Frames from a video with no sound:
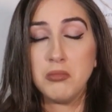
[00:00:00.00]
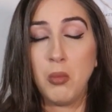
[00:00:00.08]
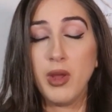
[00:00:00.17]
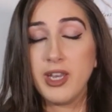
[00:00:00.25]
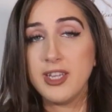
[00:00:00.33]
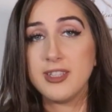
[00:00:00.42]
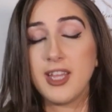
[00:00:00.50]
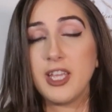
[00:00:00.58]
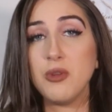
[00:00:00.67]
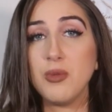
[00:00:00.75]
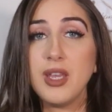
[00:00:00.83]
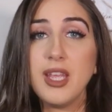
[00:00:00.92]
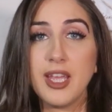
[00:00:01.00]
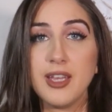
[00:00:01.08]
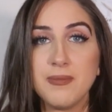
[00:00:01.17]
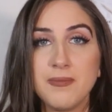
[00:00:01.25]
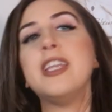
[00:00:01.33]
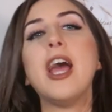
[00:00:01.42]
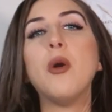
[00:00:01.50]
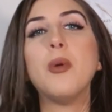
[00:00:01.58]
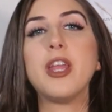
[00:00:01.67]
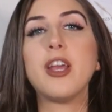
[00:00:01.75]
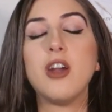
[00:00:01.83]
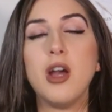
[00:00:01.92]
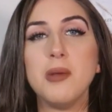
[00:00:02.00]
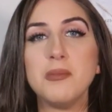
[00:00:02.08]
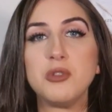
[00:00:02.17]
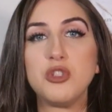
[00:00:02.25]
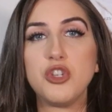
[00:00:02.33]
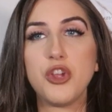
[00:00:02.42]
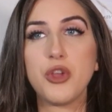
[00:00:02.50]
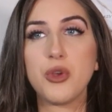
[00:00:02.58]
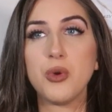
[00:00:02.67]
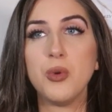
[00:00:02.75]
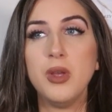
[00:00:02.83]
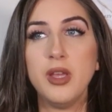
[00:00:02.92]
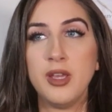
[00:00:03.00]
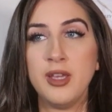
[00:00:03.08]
what it is that you need. Now, when it comes to